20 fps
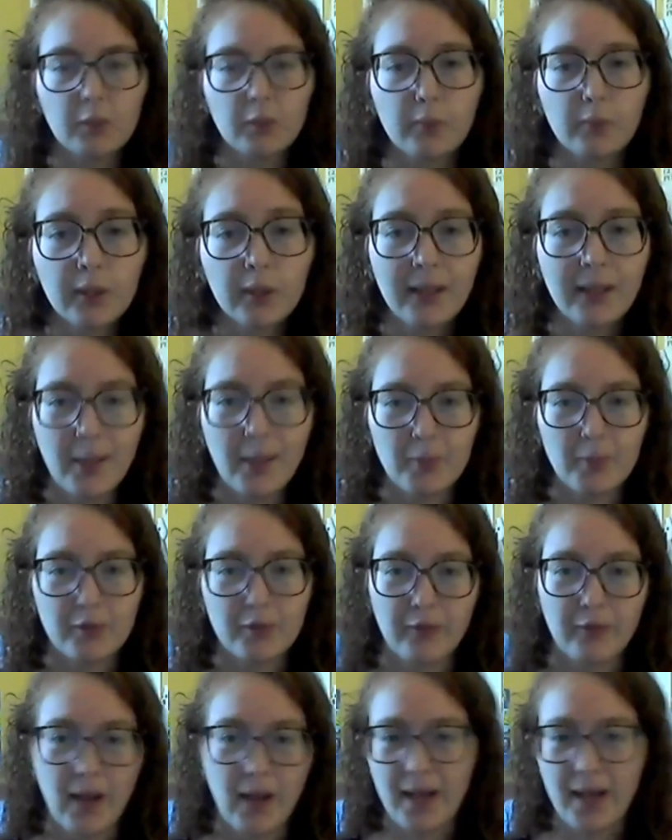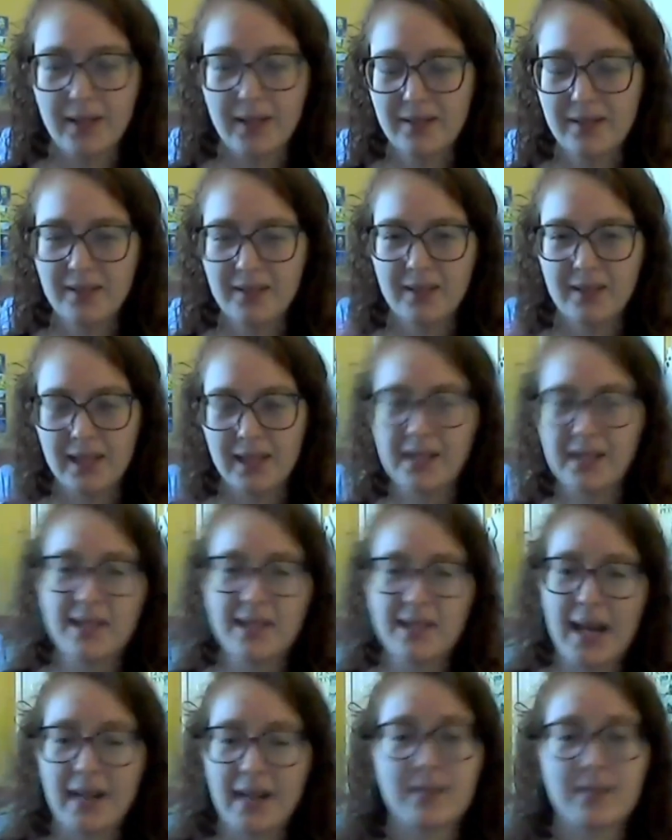really help you find the
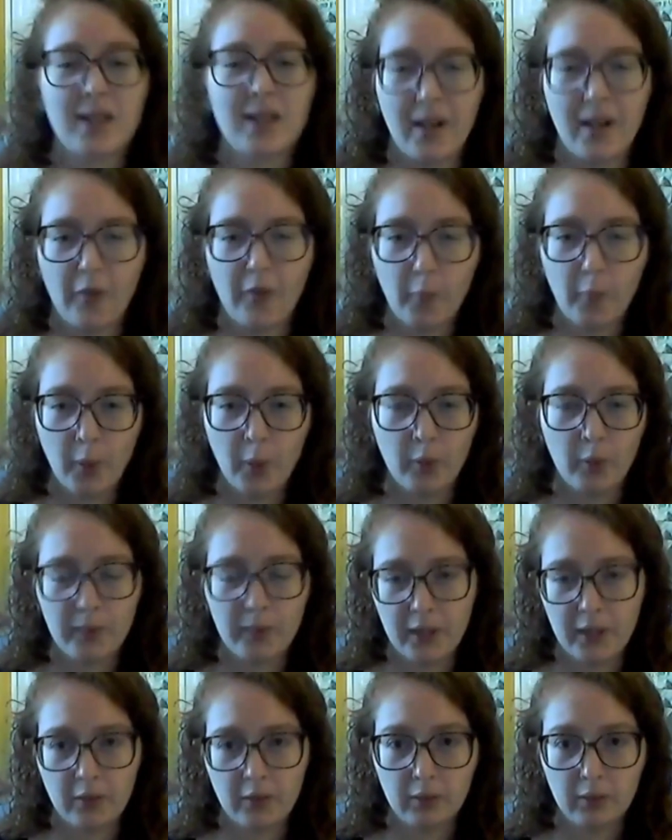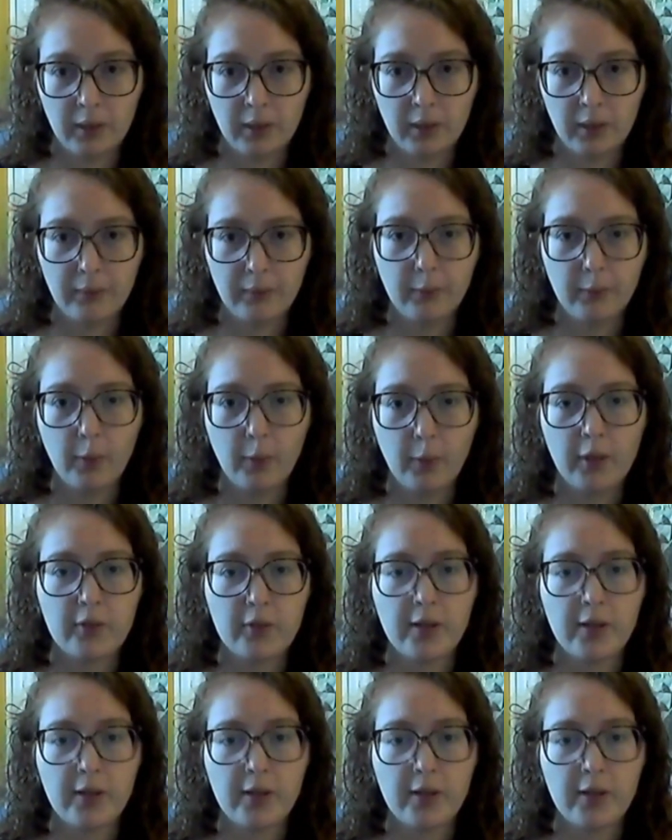exact kind of poem that you're looking for.